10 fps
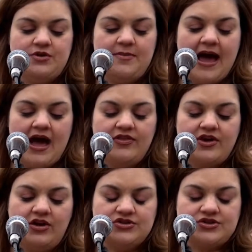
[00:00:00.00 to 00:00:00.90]
about the
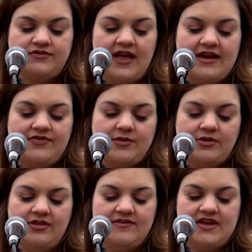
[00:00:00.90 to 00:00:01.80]
culture of life that we're
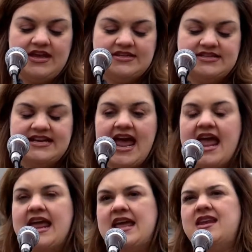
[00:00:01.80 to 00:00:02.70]
living in
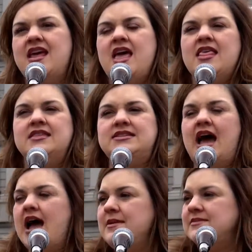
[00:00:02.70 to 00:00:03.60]
today and the
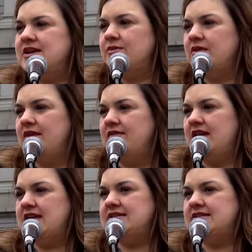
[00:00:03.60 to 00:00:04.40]
times that we're living in